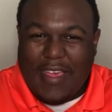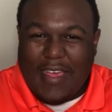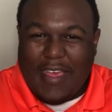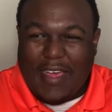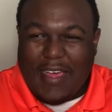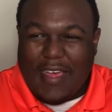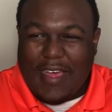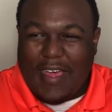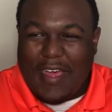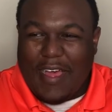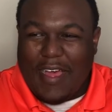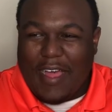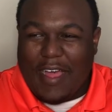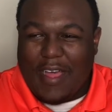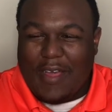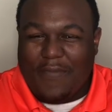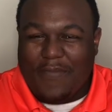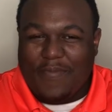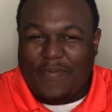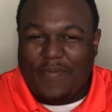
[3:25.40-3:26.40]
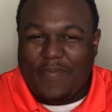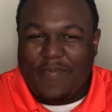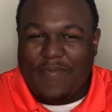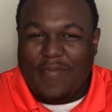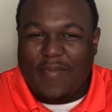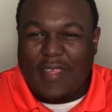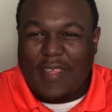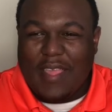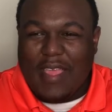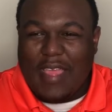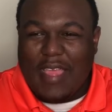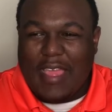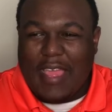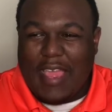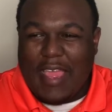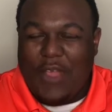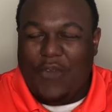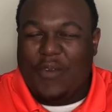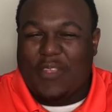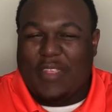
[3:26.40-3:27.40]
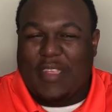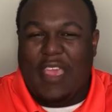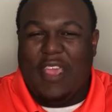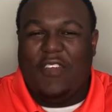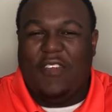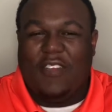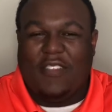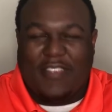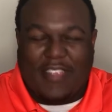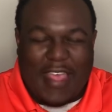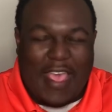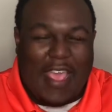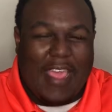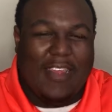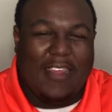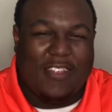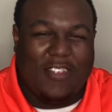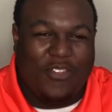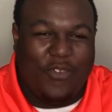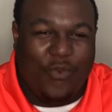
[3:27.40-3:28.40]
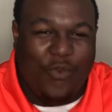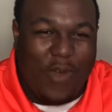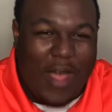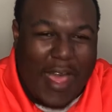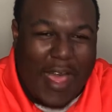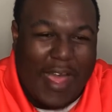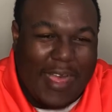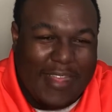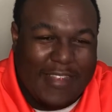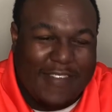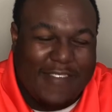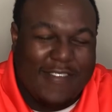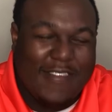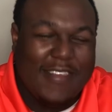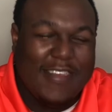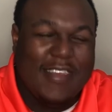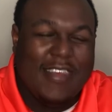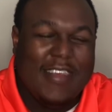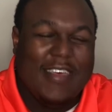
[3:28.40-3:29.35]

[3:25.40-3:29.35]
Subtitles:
Um, he was entertaining to watch.